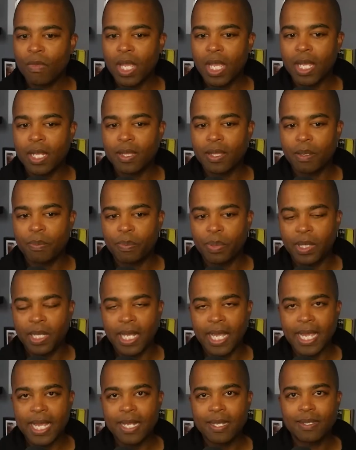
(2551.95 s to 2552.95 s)
and the
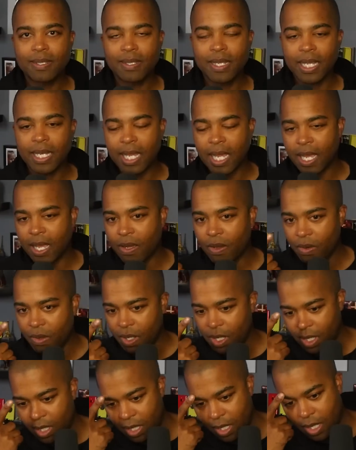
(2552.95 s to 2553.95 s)
plants like how
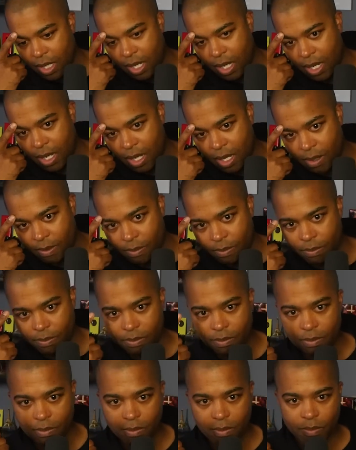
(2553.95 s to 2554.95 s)

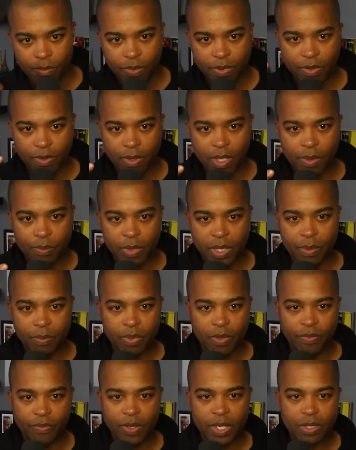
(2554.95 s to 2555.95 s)
um, per, uh,
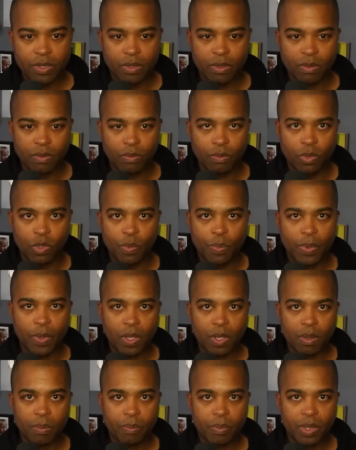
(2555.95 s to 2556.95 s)
Professor
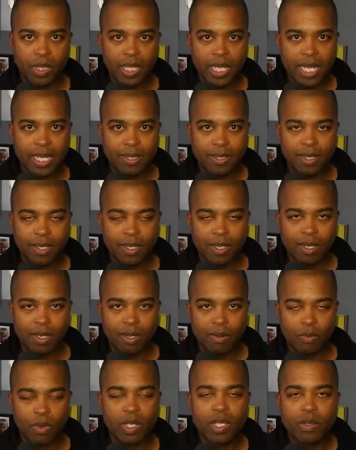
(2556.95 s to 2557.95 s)
Rupert planted.
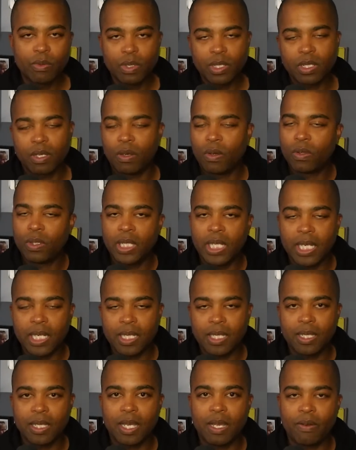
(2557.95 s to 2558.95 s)
Well, he was the old
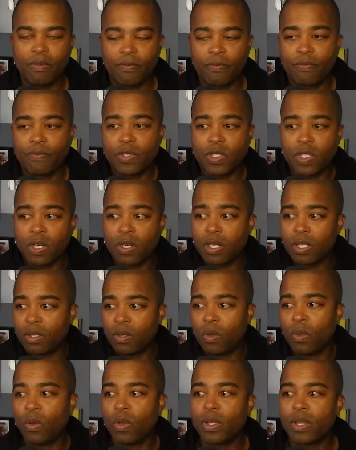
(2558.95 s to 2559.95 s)
lady that started the
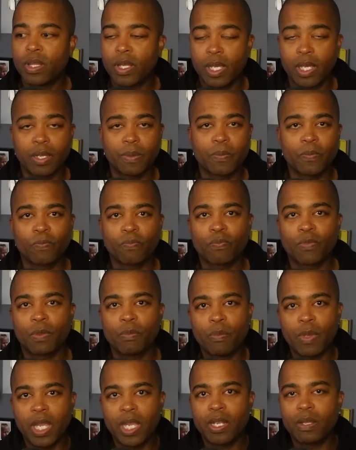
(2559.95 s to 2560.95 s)
whole thing,
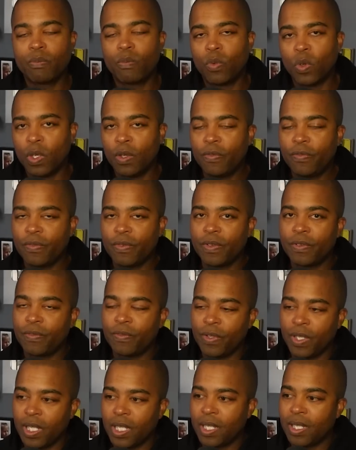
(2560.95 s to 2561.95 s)
made Wolf
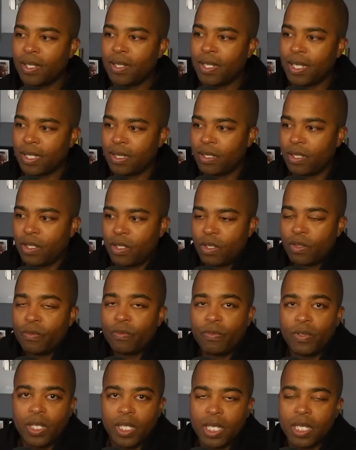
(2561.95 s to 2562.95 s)
feel like the good
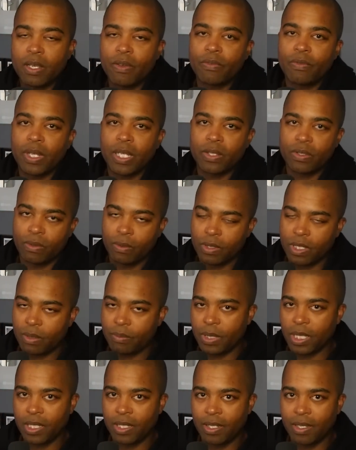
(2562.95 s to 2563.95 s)
feeling of like doing
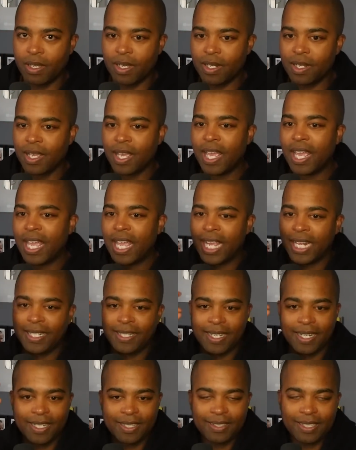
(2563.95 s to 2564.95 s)
something good and
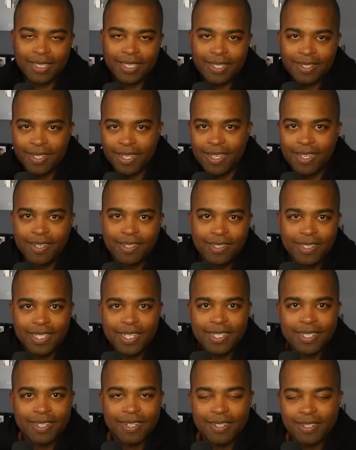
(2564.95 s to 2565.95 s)
getting like the
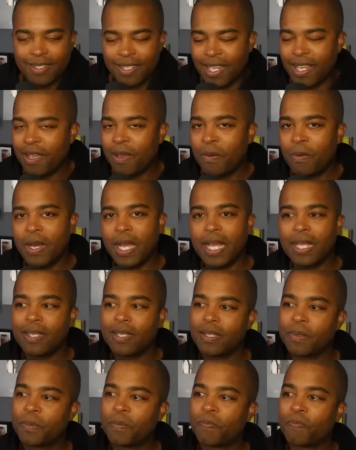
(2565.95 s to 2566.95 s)
tinglies and his tail
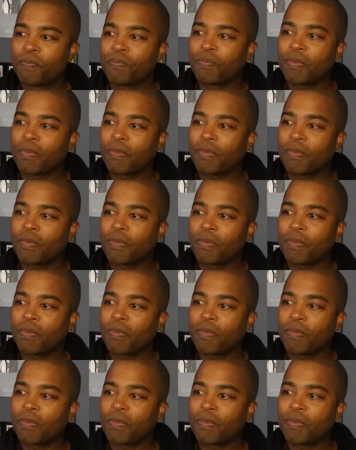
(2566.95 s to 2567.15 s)
wagging.